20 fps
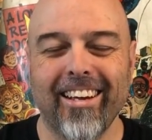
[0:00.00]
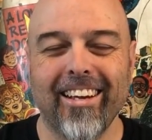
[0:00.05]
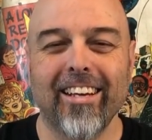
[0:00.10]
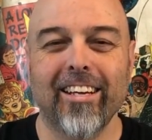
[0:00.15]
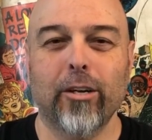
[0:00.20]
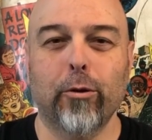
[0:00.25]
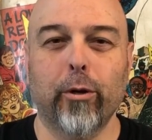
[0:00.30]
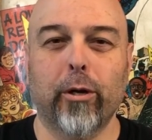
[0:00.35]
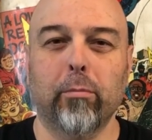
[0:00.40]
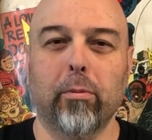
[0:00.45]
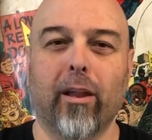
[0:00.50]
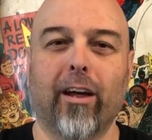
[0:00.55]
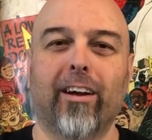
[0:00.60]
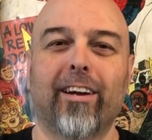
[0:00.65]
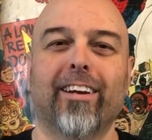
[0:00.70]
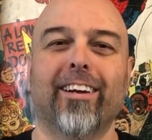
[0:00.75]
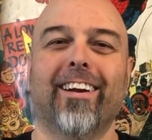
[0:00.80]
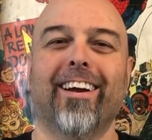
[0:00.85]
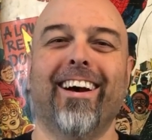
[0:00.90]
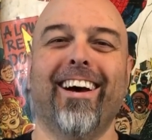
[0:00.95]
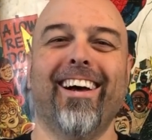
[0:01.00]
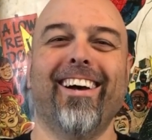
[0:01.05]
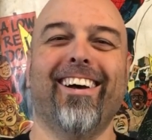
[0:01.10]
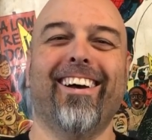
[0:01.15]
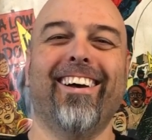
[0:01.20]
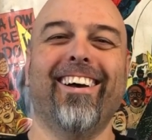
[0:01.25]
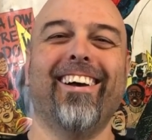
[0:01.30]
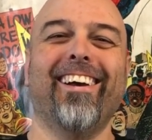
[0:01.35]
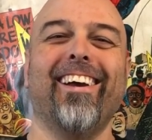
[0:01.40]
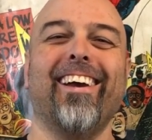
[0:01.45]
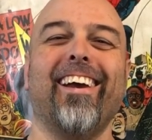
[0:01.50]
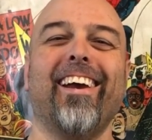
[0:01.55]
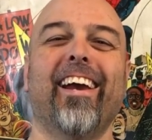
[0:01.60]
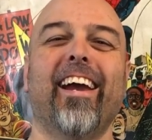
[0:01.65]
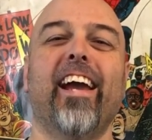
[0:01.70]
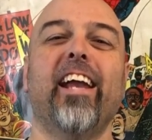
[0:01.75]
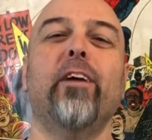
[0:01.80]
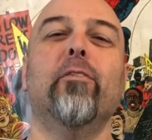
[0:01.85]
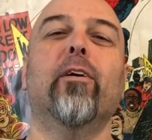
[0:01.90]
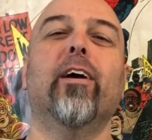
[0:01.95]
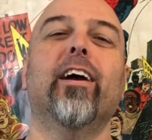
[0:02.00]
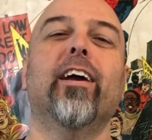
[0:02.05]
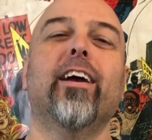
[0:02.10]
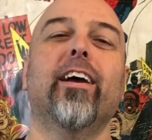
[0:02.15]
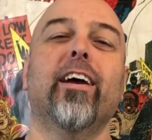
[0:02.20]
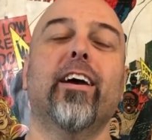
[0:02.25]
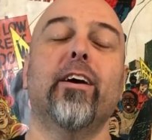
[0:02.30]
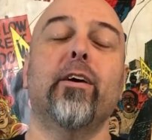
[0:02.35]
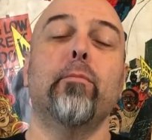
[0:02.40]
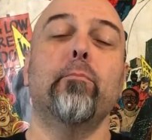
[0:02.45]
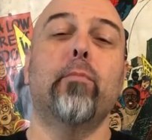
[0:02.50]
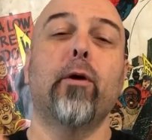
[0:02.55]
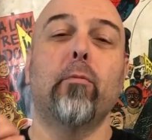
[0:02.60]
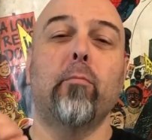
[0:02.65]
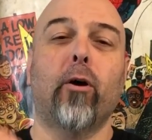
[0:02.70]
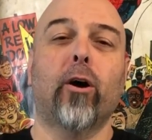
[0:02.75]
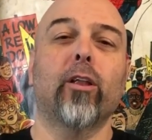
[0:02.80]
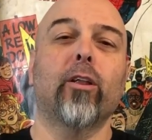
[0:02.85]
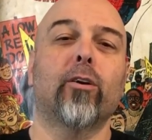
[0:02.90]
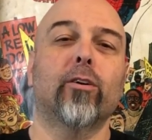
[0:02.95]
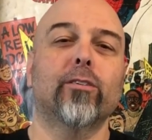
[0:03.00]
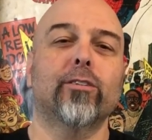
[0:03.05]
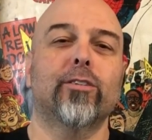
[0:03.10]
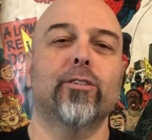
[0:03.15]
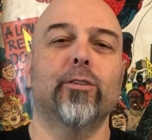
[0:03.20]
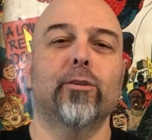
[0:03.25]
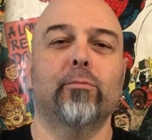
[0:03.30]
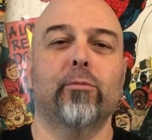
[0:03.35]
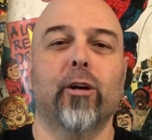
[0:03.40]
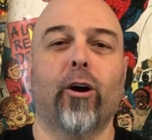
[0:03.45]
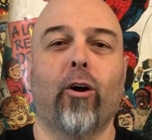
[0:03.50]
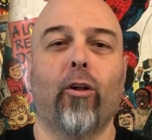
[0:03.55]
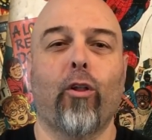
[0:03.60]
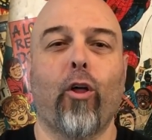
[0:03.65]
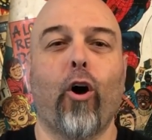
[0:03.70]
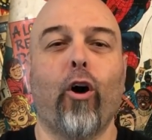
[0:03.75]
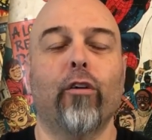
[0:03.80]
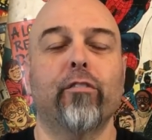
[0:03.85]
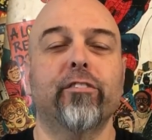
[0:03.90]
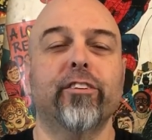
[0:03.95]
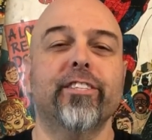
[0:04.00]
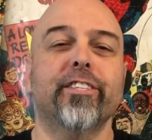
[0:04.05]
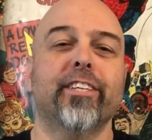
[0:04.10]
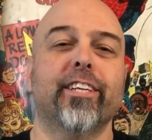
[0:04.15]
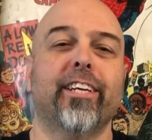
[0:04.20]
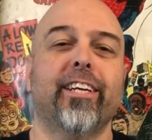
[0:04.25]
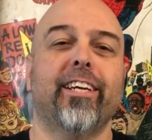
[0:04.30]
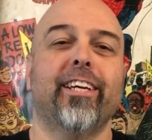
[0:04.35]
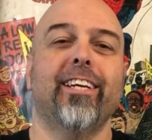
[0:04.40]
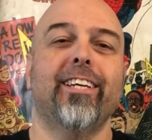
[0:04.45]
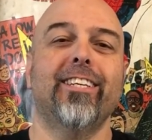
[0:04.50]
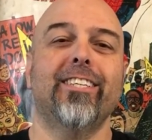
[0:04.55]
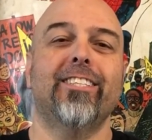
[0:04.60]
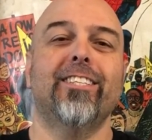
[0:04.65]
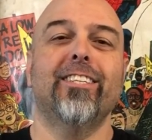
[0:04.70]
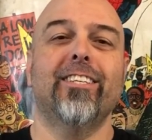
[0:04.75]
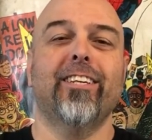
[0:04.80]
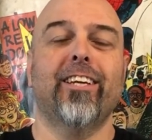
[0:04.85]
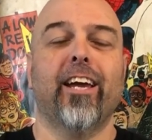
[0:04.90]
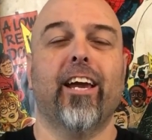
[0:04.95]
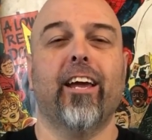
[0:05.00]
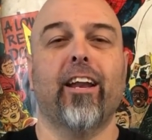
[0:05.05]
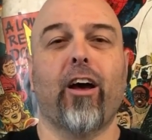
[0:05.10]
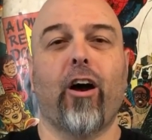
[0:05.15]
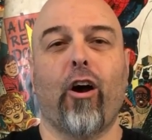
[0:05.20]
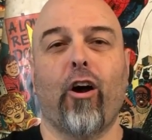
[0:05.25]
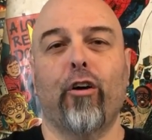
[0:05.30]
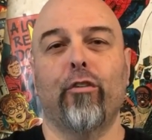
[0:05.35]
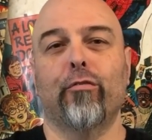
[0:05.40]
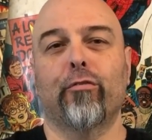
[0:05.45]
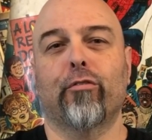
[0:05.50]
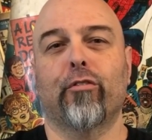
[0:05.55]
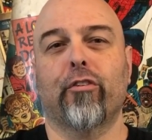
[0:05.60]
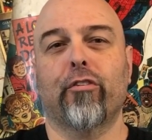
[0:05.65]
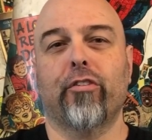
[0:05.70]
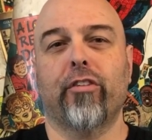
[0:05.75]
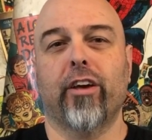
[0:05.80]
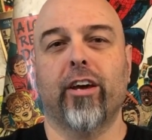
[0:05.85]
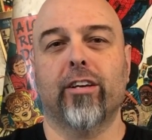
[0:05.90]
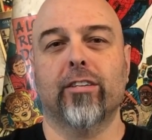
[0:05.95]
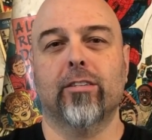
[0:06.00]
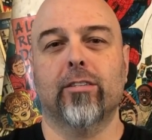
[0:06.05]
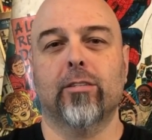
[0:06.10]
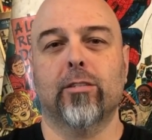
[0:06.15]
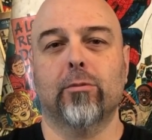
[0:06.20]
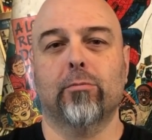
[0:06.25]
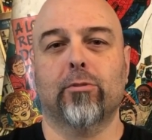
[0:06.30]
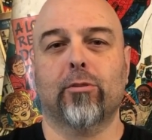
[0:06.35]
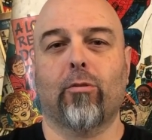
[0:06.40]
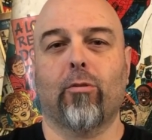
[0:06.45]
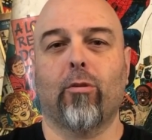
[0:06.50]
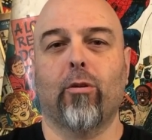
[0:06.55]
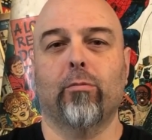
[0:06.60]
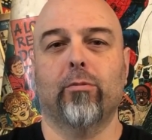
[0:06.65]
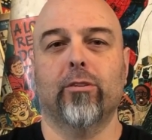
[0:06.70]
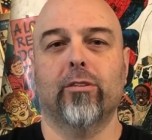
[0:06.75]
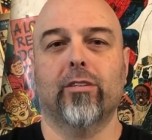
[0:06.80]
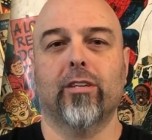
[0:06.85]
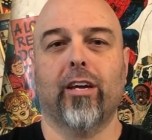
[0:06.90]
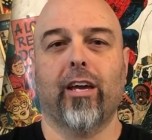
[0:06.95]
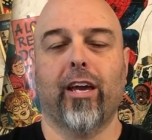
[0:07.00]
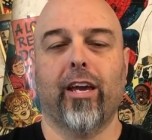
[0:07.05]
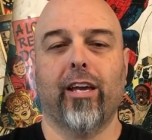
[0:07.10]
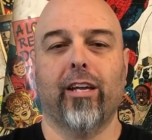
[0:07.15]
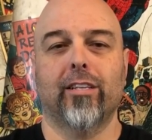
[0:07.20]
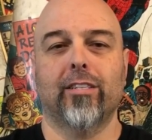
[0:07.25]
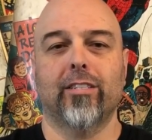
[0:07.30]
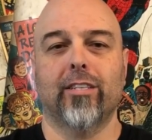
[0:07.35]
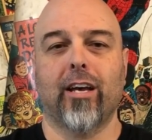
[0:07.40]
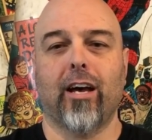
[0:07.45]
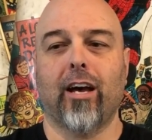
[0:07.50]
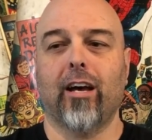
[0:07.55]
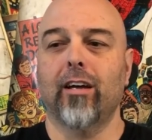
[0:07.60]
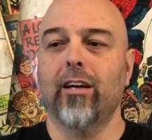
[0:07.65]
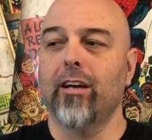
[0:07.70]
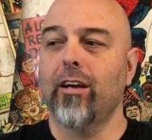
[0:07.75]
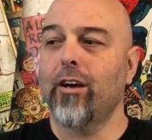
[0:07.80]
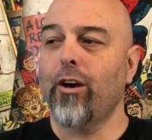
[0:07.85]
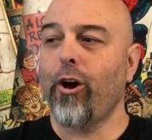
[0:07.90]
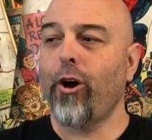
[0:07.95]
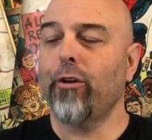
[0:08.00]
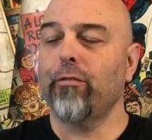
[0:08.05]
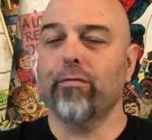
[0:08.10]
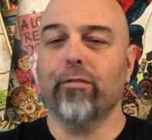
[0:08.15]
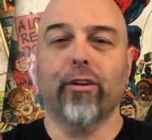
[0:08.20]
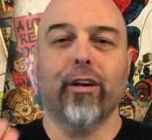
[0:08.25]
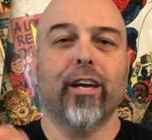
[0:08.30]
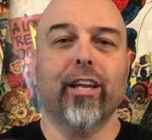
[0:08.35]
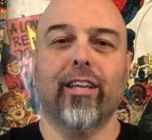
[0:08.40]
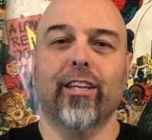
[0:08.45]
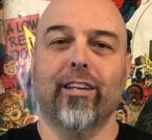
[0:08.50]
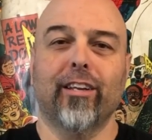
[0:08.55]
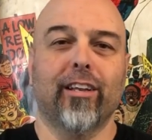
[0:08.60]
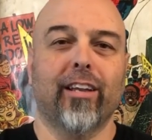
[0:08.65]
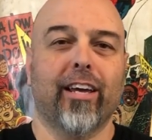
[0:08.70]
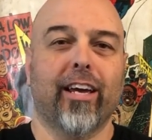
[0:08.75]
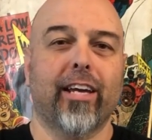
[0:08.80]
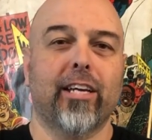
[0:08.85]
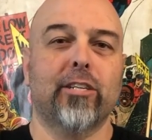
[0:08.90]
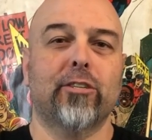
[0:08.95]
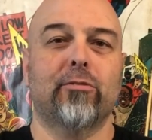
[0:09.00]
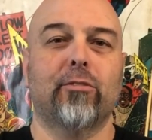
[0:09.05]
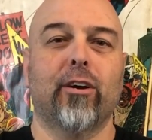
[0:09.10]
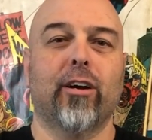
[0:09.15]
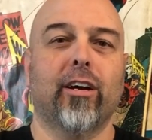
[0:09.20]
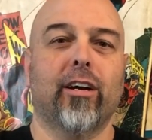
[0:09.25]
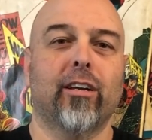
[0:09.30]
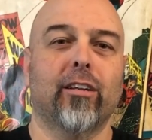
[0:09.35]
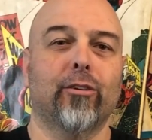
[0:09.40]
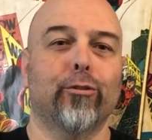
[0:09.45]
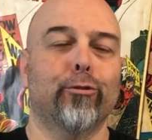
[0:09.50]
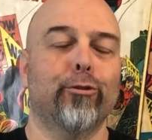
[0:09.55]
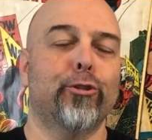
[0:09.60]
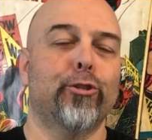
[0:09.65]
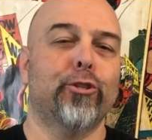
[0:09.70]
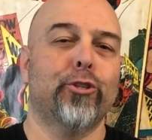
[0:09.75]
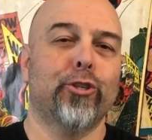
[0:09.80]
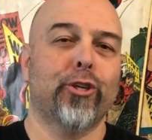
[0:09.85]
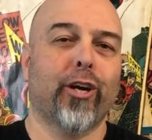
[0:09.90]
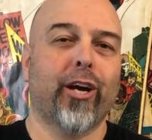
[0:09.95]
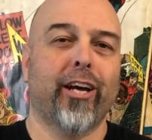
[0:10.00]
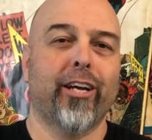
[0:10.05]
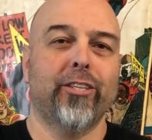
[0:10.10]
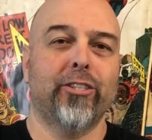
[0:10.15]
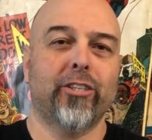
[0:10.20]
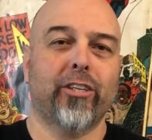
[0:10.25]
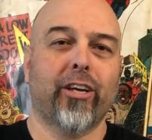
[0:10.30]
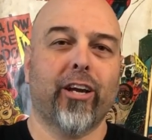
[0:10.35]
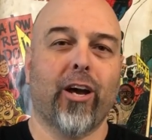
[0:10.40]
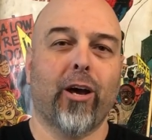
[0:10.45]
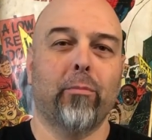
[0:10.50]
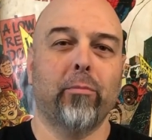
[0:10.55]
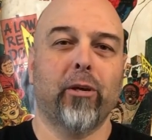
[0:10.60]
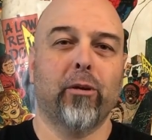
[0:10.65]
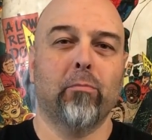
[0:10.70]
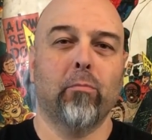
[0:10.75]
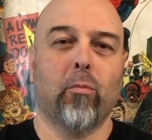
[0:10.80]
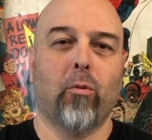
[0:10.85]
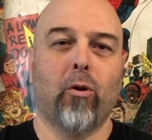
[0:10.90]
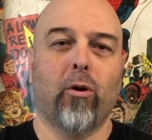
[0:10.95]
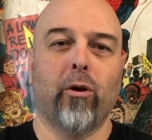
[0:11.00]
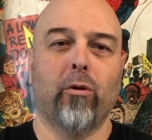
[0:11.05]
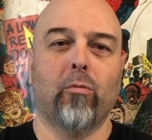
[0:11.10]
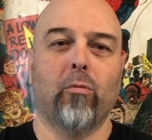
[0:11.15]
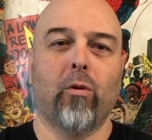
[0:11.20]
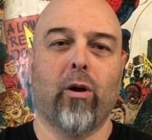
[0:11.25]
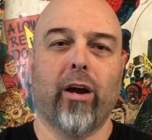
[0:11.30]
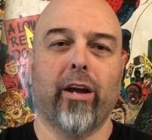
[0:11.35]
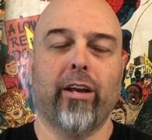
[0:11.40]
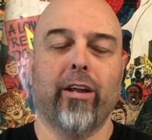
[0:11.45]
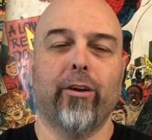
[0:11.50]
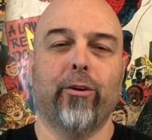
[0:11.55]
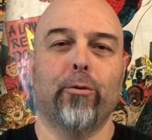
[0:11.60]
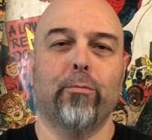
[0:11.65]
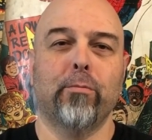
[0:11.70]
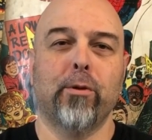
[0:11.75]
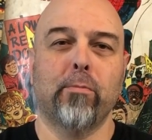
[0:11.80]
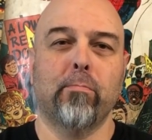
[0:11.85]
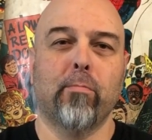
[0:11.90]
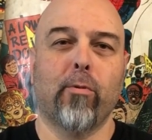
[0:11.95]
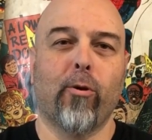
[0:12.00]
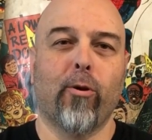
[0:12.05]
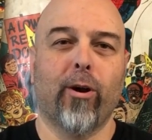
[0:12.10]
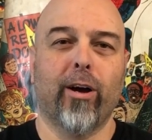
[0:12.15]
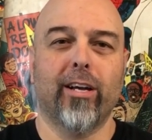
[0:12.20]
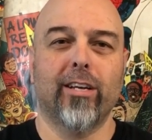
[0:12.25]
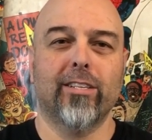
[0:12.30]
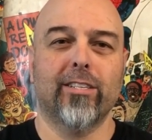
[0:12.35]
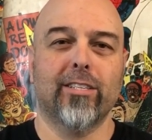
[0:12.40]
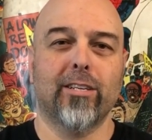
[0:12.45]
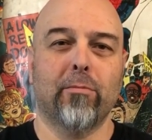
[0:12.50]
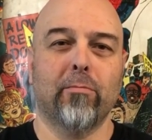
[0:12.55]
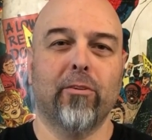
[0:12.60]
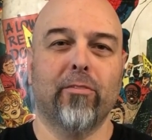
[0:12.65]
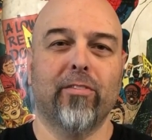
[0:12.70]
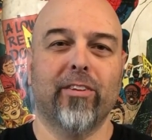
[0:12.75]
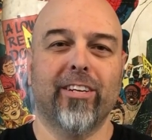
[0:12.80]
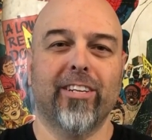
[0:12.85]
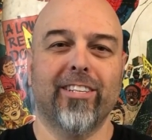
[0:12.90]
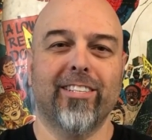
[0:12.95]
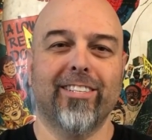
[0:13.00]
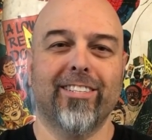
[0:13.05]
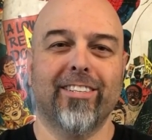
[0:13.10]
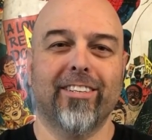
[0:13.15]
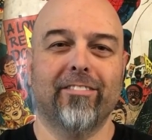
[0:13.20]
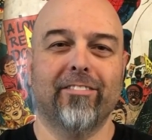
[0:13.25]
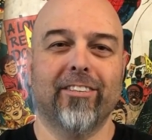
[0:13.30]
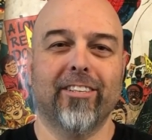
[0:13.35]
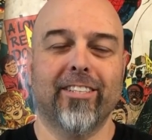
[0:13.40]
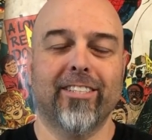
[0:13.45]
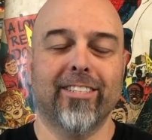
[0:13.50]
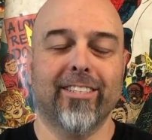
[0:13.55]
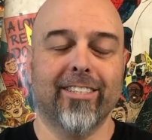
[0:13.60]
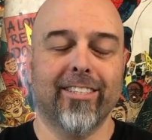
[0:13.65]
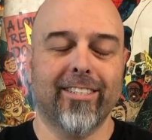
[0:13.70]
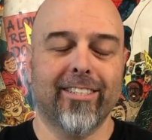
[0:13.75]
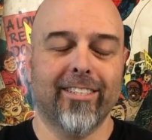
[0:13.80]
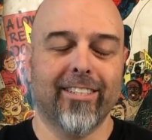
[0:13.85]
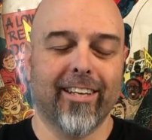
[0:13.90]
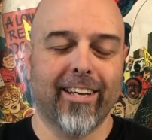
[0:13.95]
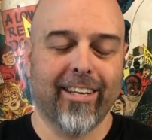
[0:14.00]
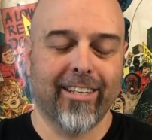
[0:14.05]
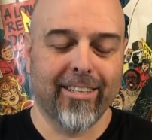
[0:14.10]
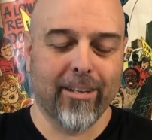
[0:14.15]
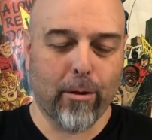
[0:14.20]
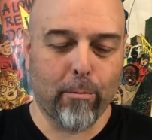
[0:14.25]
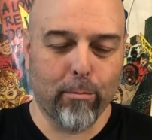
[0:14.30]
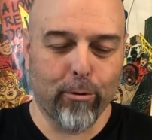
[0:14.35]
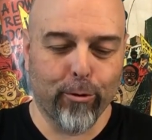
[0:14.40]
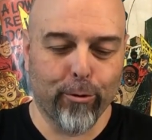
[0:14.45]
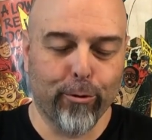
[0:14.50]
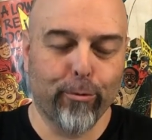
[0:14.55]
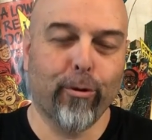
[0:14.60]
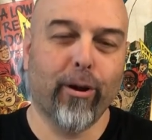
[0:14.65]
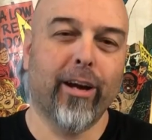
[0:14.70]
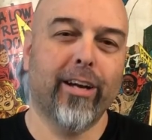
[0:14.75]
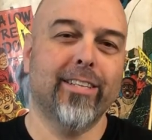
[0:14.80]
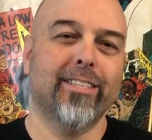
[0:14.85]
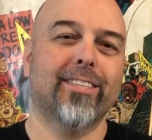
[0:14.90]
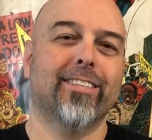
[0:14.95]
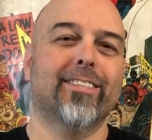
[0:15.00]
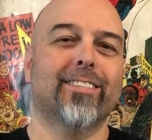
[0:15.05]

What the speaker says: Quick plug. Anyway, but my long-term goal obviously is to get over 1,000 subscribers, and hopefully a little extra loose change coming my way to help me buy some of these DVDs and Blu-rays.